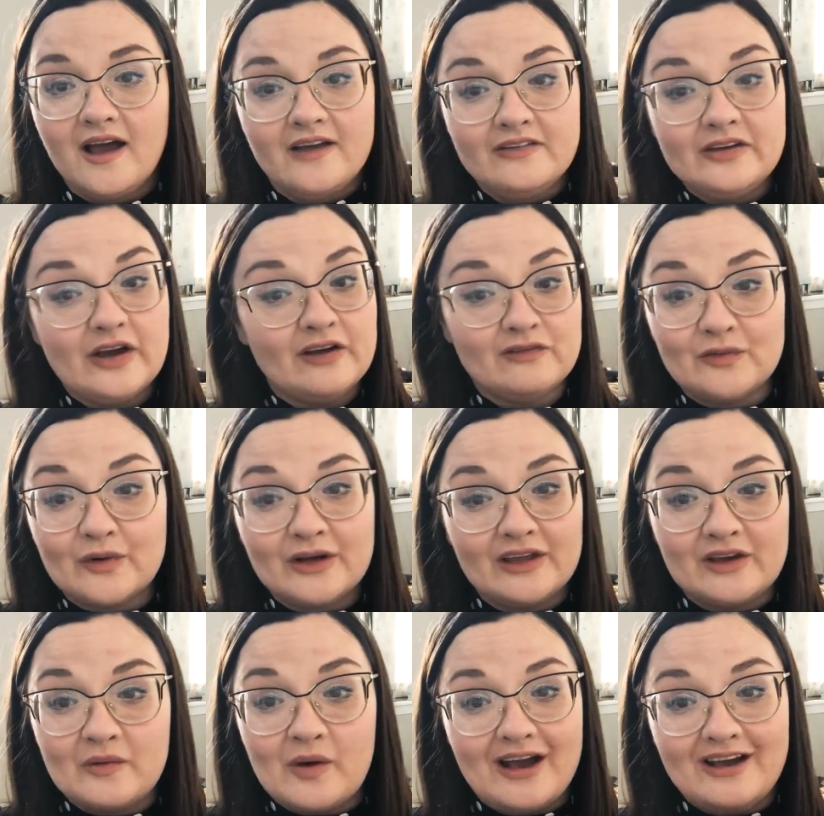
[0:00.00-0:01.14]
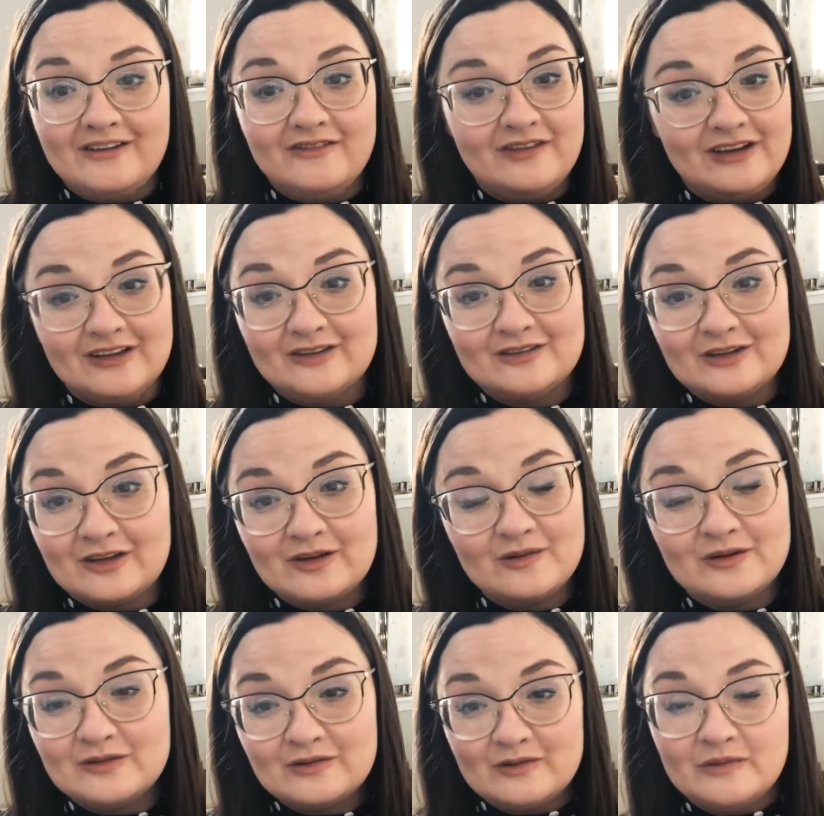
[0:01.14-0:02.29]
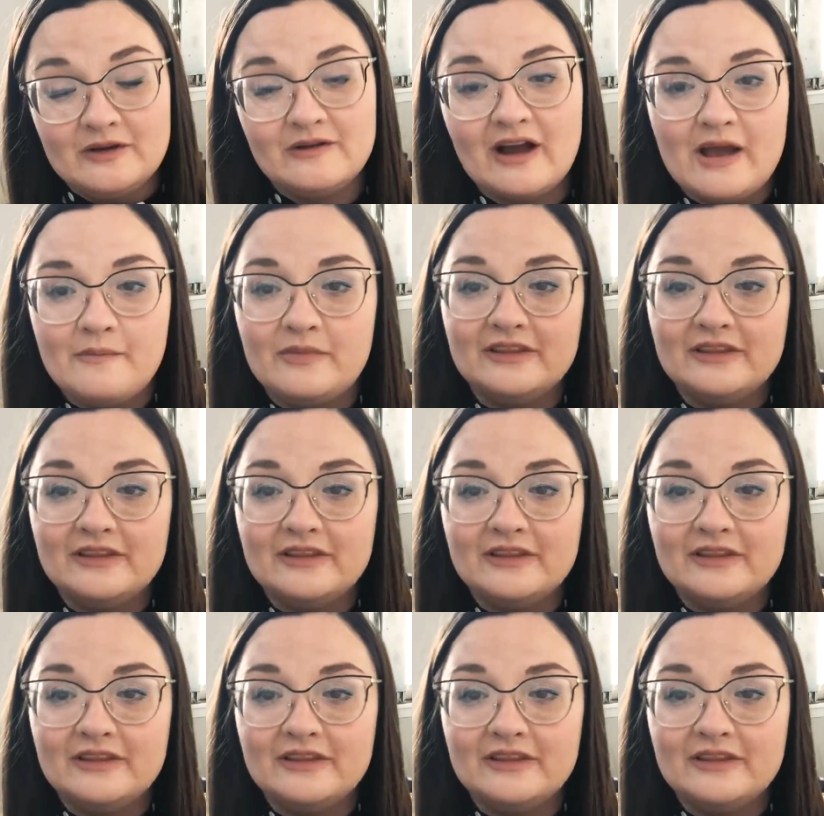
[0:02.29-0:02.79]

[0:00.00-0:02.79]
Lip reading: if you have really wide feet, those other ones wouldn't be right.